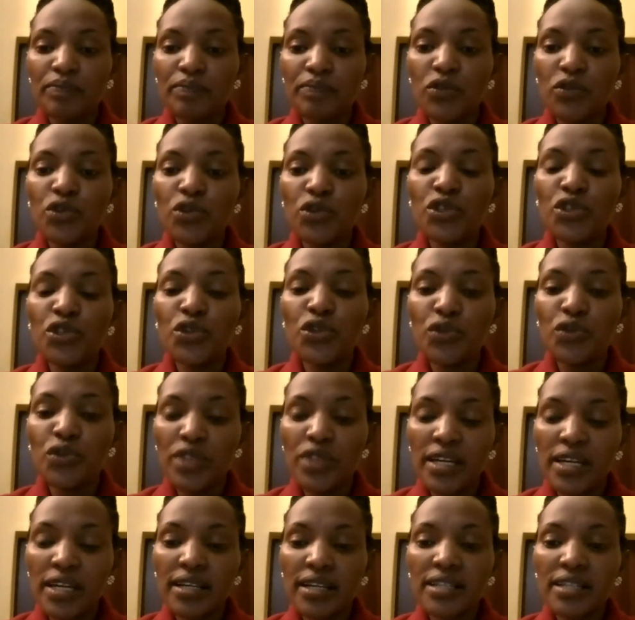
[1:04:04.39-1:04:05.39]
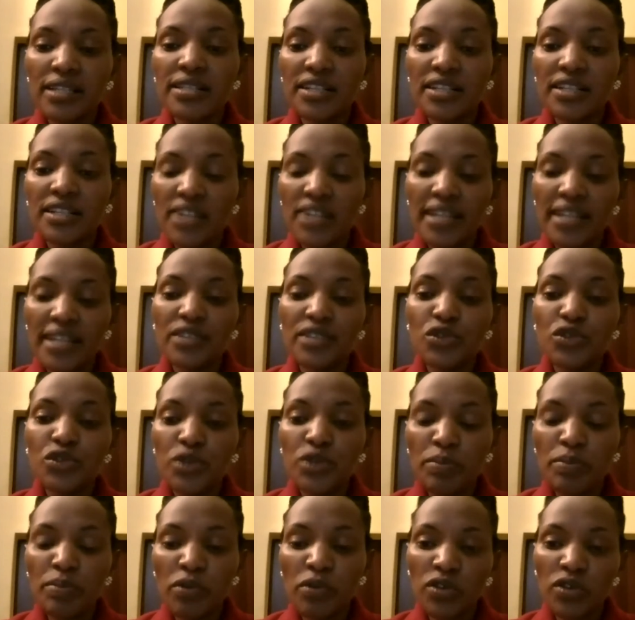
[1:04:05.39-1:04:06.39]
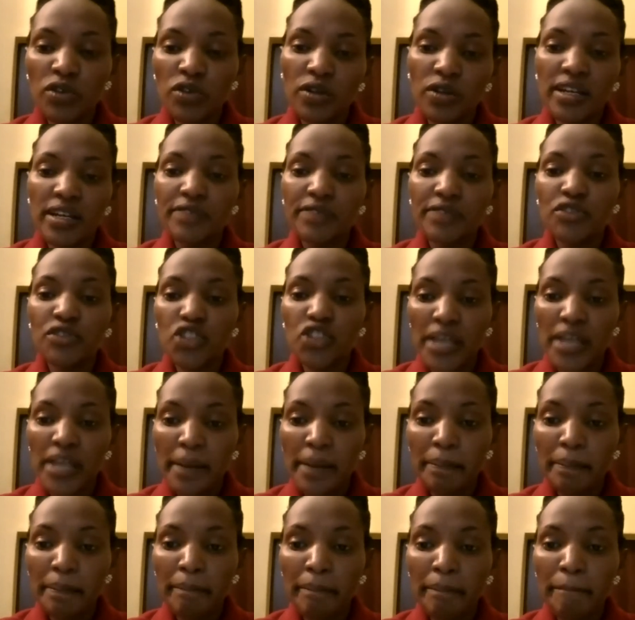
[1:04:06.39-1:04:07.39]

who do you think is the journalist who reports on FGM?